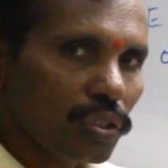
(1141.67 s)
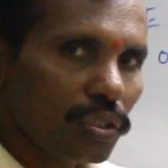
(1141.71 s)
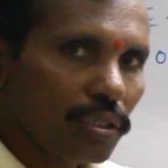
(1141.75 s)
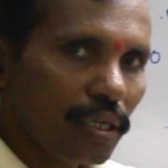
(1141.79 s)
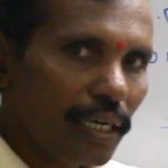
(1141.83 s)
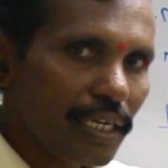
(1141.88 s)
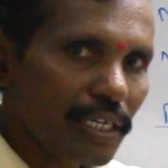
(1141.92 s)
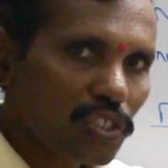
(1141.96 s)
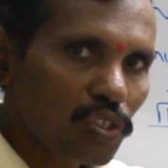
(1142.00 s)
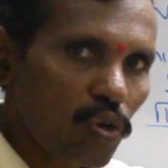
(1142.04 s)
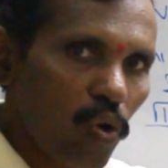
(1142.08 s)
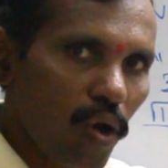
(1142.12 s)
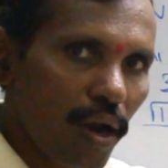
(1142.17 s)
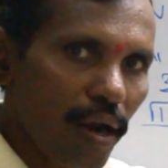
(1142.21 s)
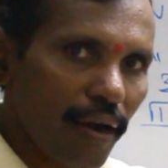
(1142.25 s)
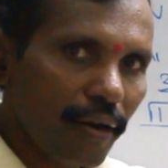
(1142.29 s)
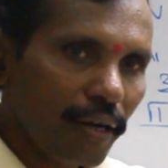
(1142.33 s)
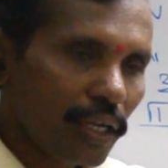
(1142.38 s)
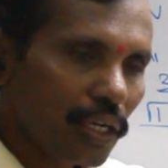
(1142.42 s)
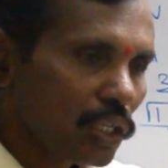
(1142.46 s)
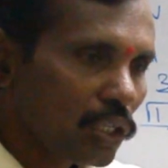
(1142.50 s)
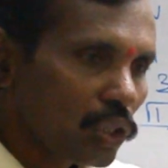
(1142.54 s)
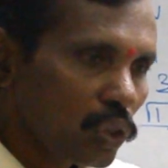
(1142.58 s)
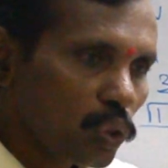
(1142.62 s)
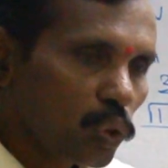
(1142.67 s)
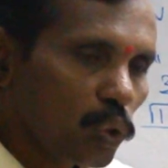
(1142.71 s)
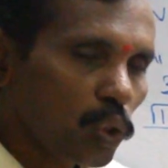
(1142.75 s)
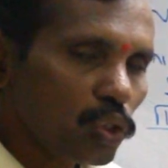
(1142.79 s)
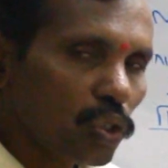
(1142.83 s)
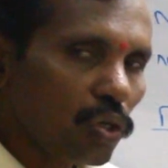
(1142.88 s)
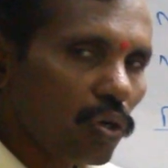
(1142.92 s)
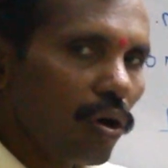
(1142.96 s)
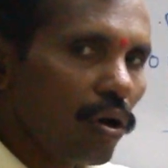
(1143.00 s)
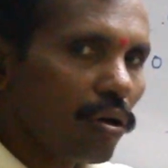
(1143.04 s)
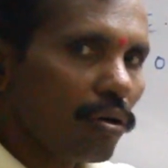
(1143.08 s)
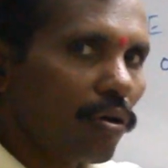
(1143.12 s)
and so on. Those
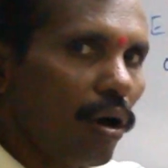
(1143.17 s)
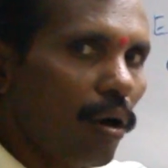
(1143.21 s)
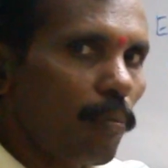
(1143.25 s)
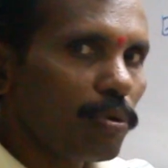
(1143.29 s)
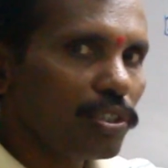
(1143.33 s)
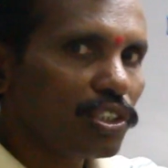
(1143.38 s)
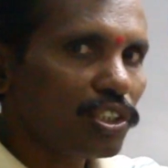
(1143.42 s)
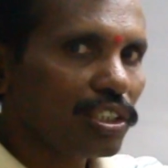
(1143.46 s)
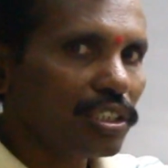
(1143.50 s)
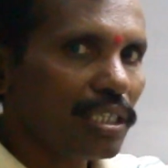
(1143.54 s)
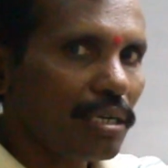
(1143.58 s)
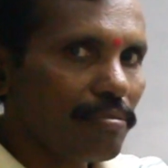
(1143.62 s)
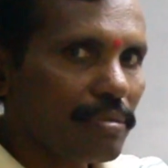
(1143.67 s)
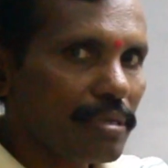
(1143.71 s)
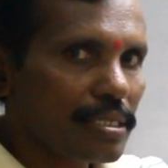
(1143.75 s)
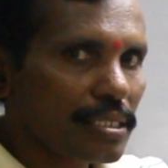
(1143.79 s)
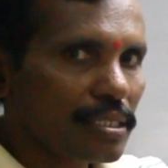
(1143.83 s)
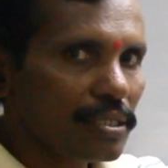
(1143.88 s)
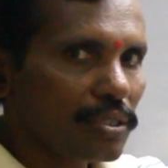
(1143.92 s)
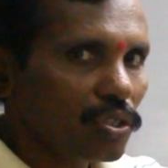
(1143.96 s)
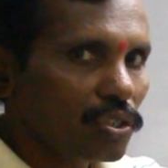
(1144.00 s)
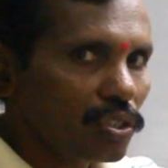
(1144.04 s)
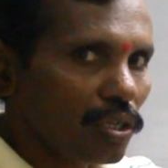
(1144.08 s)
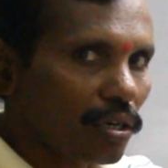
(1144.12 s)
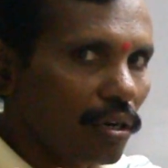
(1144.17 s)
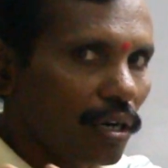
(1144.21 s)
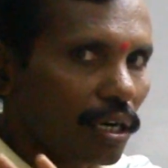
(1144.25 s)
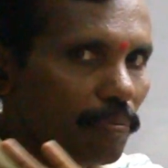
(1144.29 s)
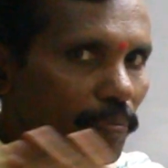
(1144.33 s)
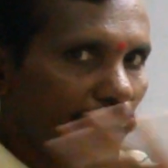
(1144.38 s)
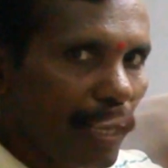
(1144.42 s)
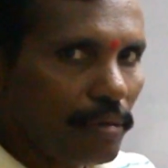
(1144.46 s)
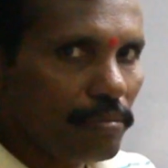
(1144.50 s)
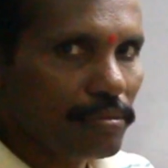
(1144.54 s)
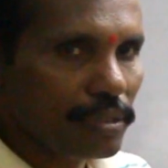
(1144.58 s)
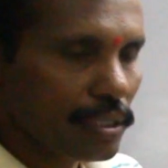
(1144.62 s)
are all composite numbers. Those are not
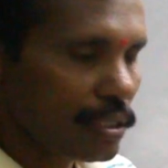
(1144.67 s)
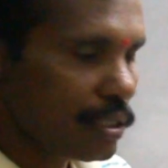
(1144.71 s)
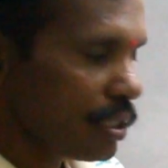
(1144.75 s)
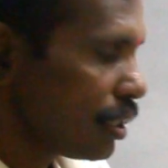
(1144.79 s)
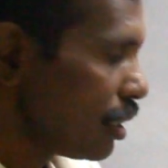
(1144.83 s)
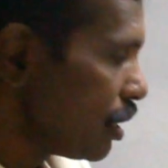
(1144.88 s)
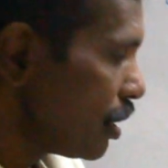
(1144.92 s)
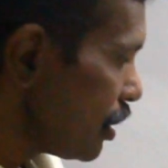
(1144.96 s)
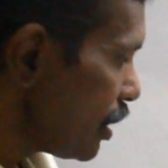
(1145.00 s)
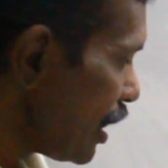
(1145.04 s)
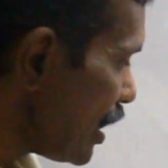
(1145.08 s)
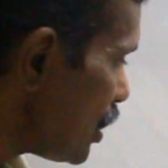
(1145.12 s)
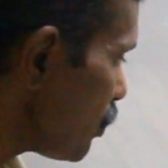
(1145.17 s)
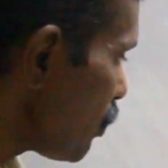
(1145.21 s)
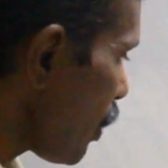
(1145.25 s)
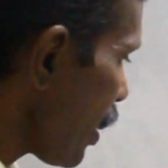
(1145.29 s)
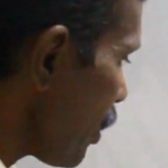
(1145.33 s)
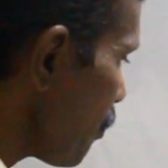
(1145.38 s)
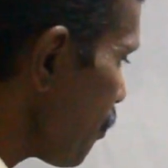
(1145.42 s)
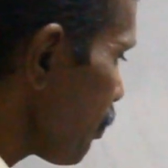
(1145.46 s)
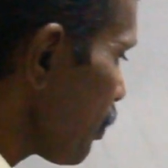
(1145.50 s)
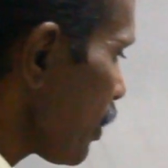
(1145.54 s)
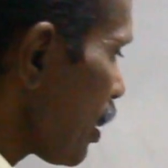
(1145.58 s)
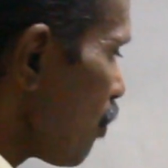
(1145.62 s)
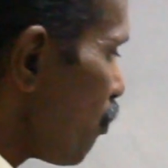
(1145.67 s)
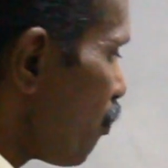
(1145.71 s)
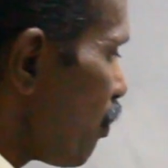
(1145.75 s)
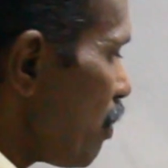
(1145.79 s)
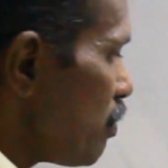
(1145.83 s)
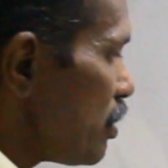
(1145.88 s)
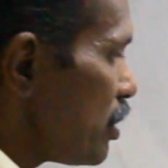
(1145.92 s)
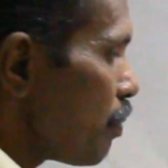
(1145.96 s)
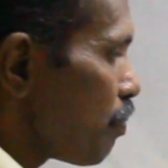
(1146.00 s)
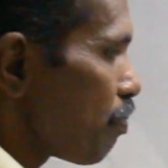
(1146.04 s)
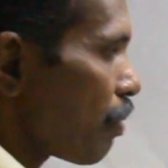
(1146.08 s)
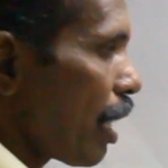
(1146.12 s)
primes. That's why 5
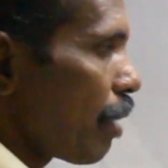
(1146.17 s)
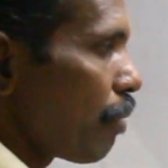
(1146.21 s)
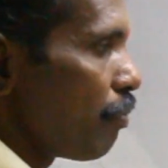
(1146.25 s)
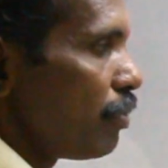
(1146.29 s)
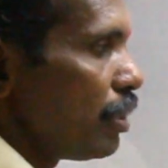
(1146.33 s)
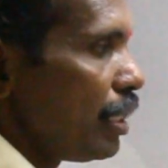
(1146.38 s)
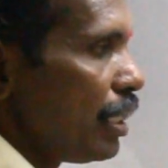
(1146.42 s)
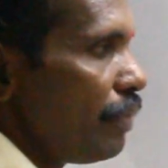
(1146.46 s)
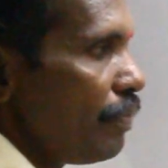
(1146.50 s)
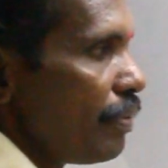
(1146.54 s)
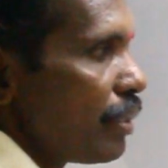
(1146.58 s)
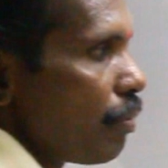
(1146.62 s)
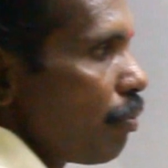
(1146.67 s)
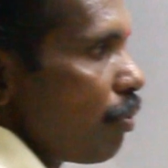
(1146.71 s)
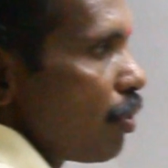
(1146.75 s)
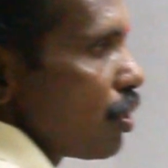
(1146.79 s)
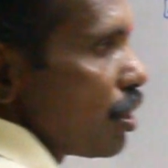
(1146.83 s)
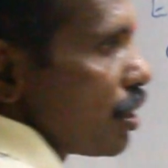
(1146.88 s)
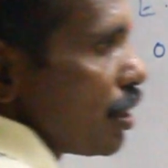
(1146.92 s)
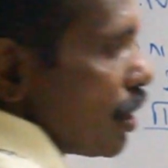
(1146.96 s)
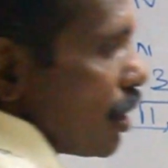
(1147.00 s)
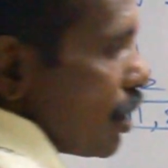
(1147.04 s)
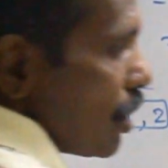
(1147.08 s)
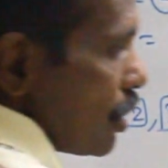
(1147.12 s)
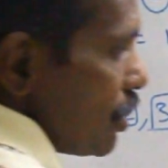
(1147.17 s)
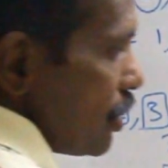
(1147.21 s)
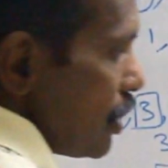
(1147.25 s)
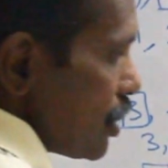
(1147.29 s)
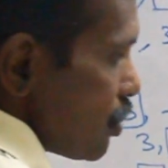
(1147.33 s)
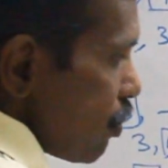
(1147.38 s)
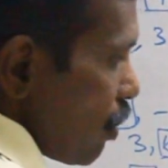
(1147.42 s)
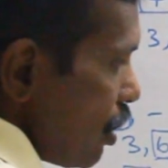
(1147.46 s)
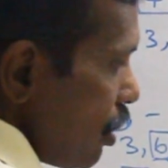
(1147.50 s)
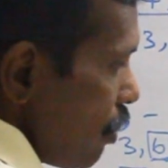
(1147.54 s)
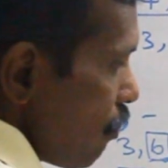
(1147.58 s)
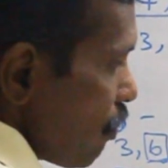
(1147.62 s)
is a prime. Leave it about this
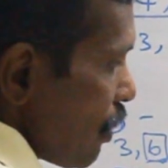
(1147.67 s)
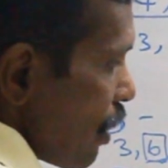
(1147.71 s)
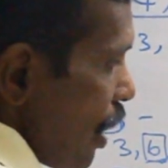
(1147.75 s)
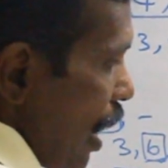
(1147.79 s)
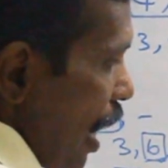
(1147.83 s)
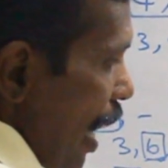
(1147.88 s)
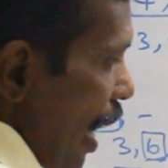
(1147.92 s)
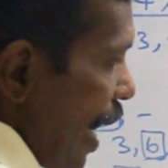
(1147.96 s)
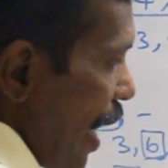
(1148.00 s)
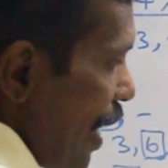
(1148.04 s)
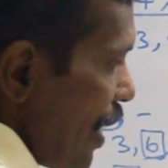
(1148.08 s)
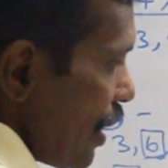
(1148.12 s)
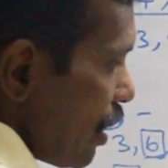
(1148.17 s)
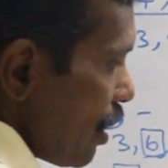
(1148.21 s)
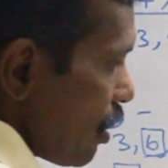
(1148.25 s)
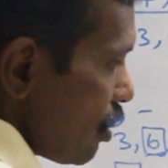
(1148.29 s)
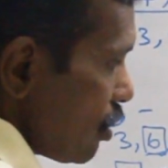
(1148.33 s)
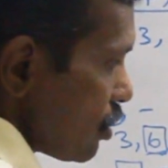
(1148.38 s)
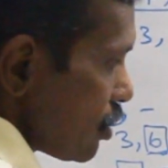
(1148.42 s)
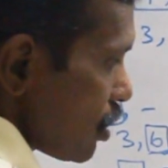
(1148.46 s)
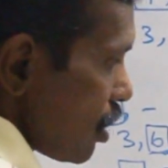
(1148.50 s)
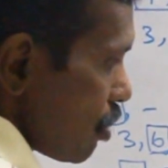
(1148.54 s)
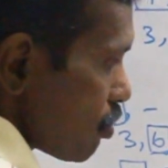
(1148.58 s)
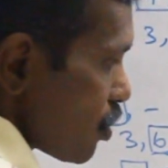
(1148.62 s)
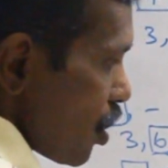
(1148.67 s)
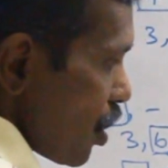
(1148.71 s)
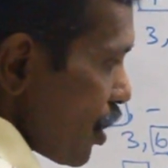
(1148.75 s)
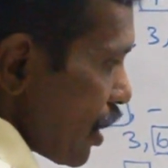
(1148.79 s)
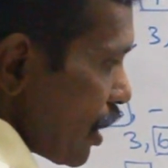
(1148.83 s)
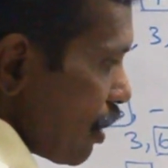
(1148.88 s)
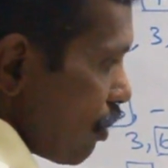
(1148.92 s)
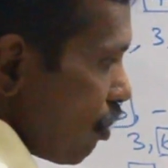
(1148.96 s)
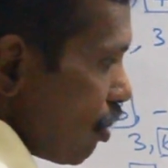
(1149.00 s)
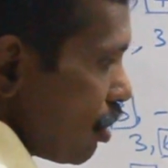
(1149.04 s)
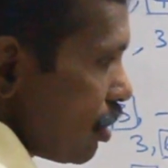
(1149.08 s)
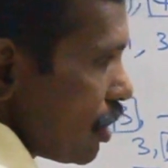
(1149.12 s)
one, and
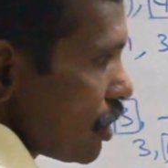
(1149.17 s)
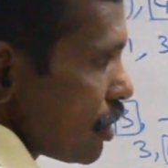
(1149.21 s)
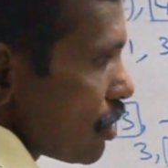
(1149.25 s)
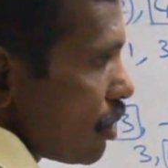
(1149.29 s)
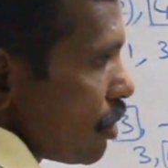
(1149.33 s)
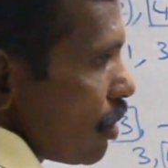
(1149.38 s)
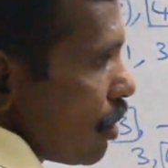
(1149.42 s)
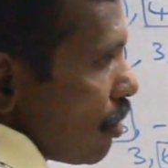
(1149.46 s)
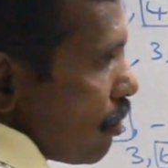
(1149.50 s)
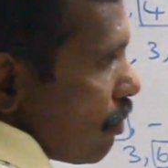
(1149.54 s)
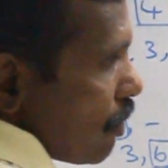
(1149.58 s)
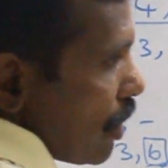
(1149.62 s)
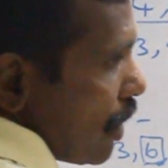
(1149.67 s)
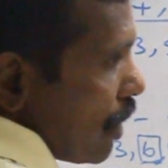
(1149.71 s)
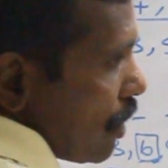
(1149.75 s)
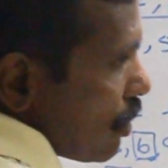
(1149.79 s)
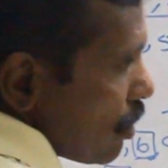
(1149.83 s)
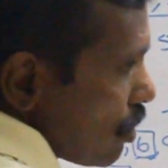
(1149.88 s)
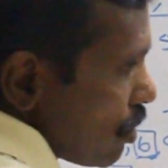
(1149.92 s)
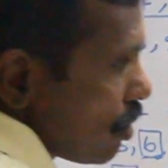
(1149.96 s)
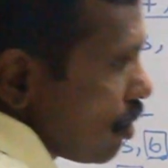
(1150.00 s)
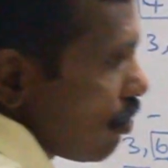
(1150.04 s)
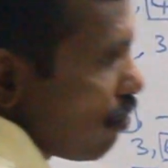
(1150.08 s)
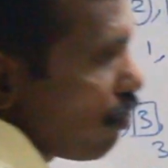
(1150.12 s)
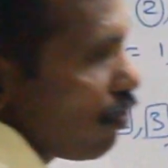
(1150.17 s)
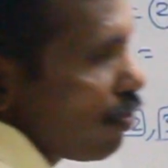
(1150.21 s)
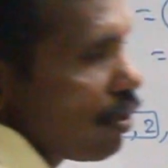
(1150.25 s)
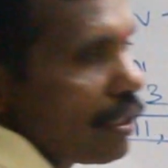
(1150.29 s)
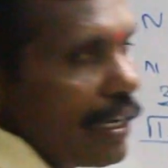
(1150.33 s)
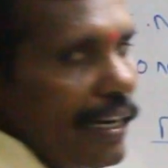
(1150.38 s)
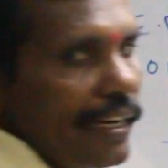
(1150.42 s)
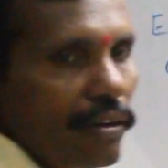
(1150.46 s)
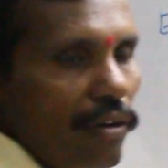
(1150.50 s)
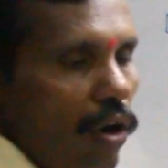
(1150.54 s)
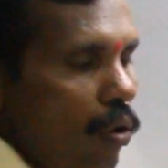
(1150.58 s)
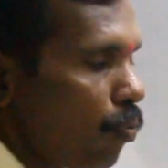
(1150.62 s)
subtracting 1 this, we get
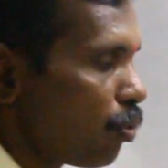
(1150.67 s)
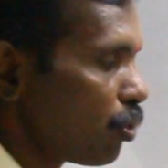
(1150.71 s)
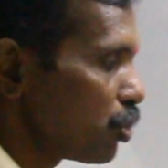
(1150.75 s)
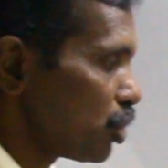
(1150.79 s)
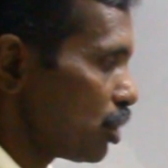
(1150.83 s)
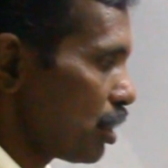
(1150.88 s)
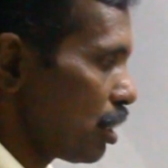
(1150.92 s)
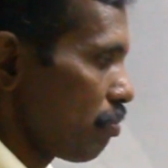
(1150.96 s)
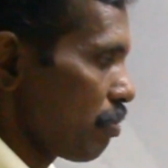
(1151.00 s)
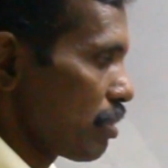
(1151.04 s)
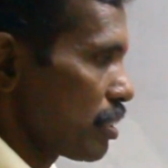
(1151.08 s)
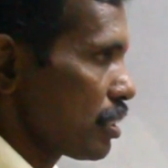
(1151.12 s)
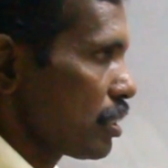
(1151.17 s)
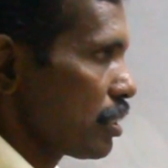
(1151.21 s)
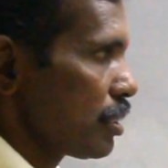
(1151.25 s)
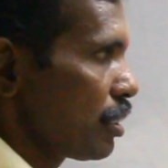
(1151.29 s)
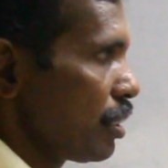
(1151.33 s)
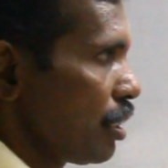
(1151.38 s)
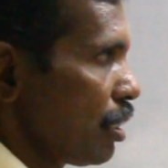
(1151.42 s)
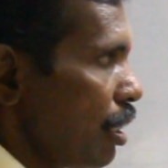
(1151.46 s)
9 composite numbers.